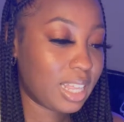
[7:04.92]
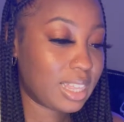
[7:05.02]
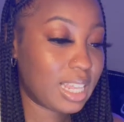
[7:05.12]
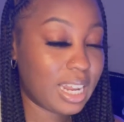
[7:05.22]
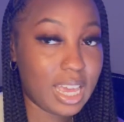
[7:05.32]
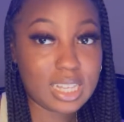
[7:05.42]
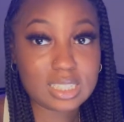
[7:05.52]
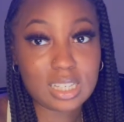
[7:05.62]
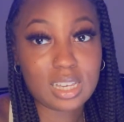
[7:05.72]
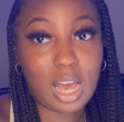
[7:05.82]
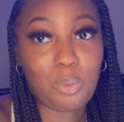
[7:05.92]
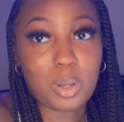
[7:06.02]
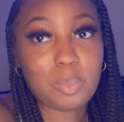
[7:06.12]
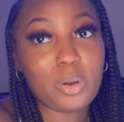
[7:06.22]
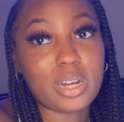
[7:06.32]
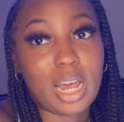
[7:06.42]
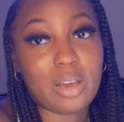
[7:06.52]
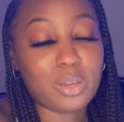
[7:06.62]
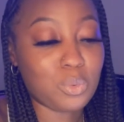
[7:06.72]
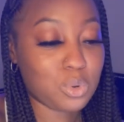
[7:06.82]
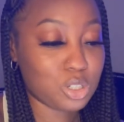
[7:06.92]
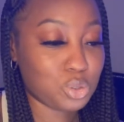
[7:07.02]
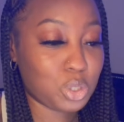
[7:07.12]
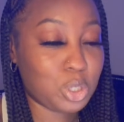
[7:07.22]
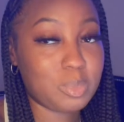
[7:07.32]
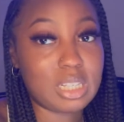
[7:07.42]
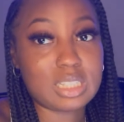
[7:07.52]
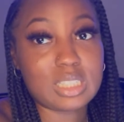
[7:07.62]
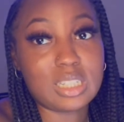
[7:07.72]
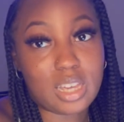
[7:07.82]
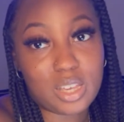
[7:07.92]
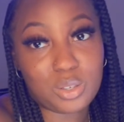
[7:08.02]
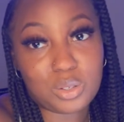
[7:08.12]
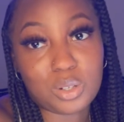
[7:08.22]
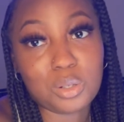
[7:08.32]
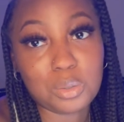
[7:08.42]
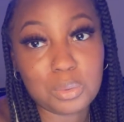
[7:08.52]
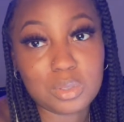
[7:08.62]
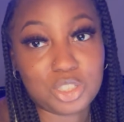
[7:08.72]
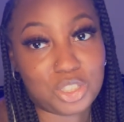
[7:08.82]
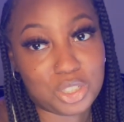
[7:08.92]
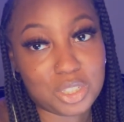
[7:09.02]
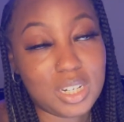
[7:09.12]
The last thing I want to point out in wardrobe is Daniel Kaluuya's shirt.